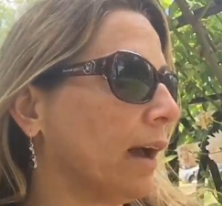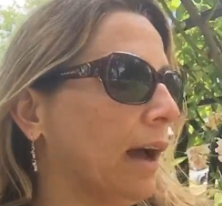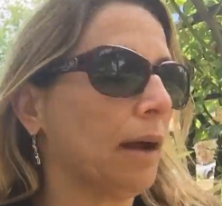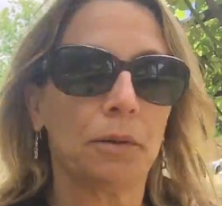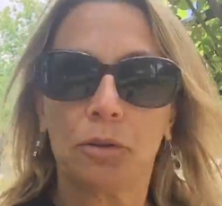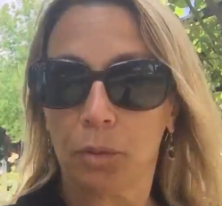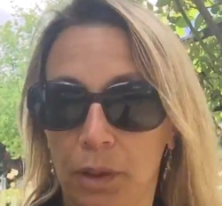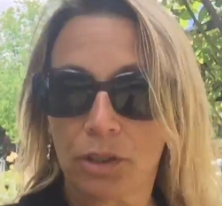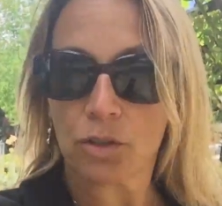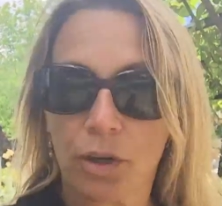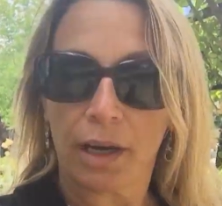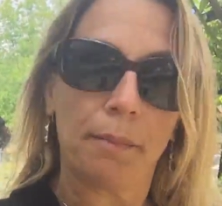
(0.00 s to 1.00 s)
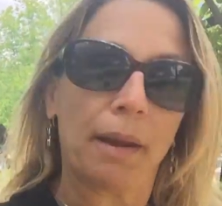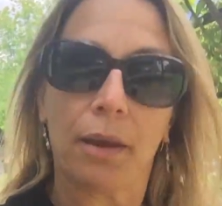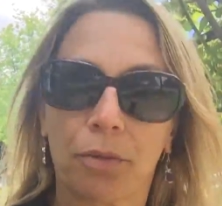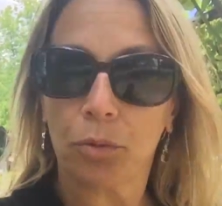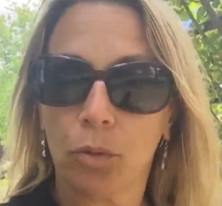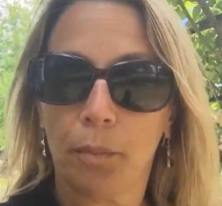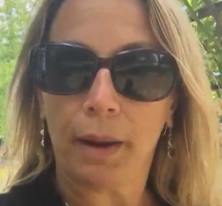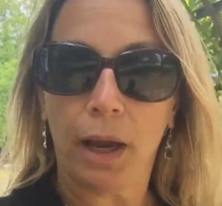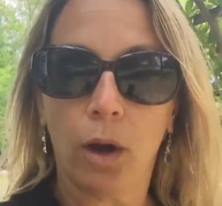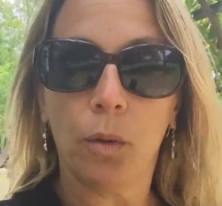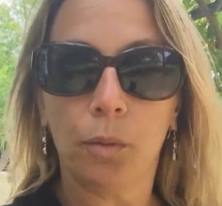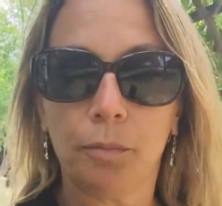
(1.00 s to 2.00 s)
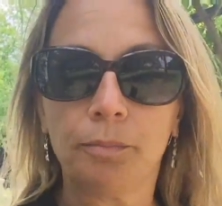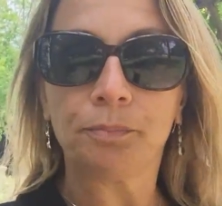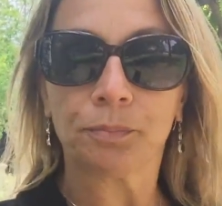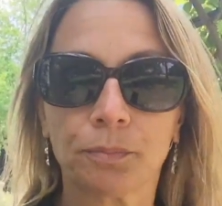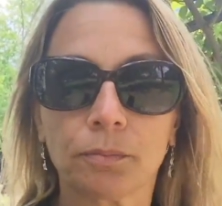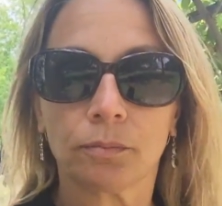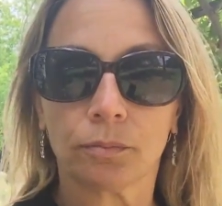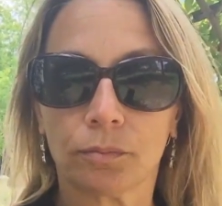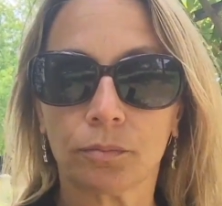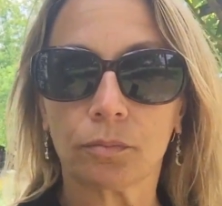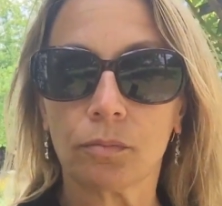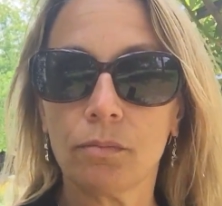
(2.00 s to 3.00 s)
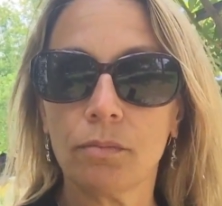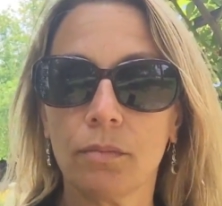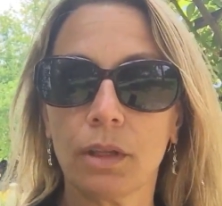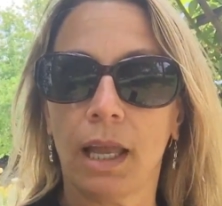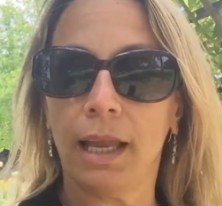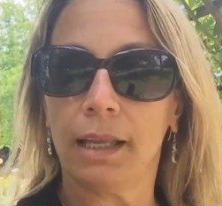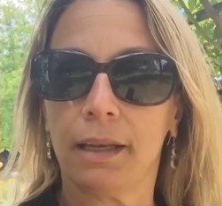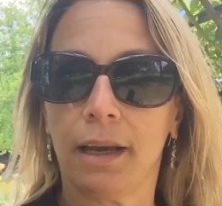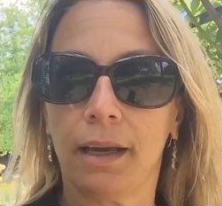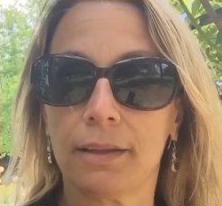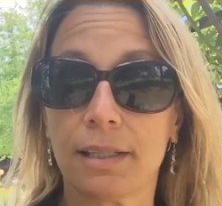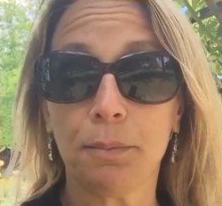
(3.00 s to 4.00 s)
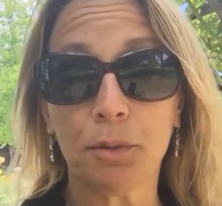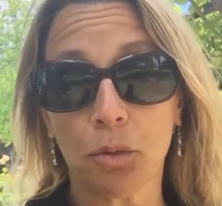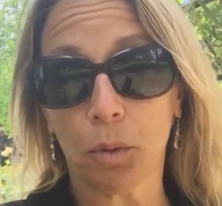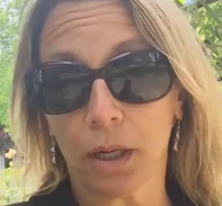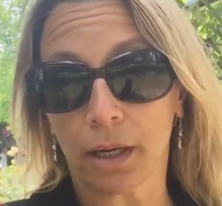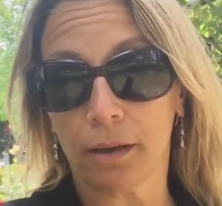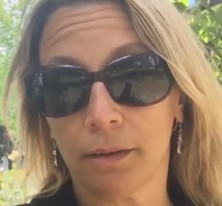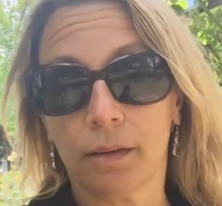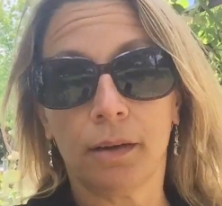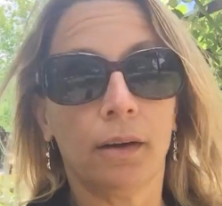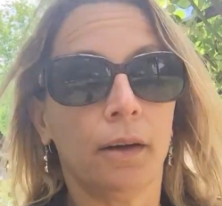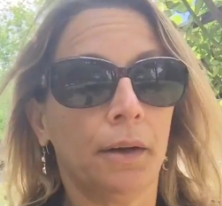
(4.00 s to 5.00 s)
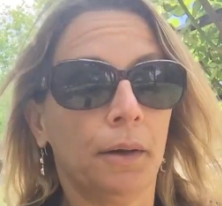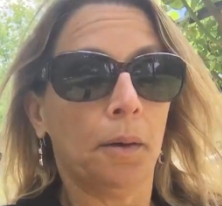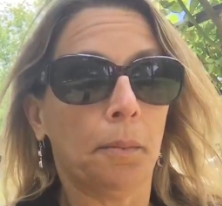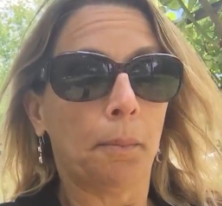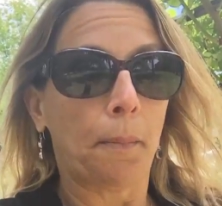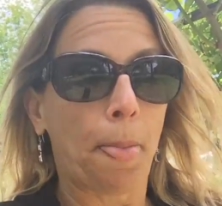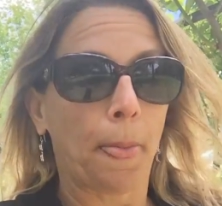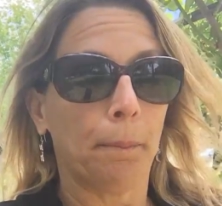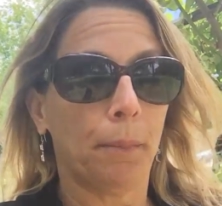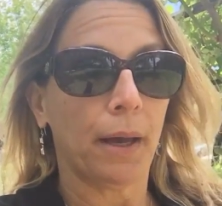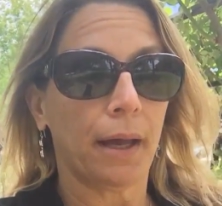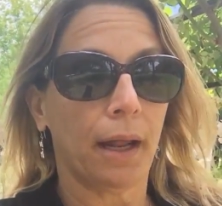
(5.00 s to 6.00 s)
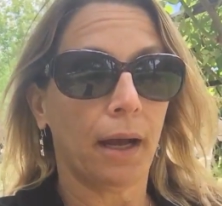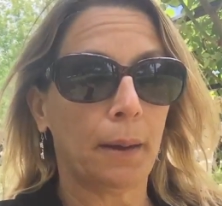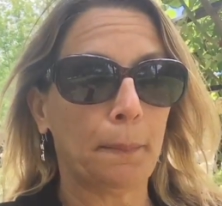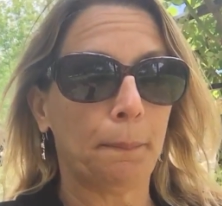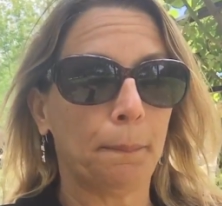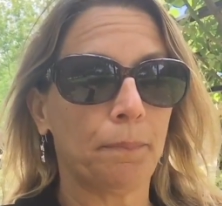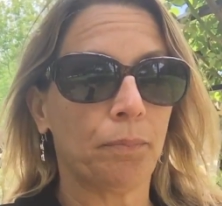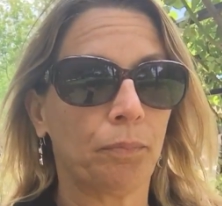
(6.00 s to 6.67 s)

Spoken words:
was really just trying to make it through on my own, and it seemed to work. But a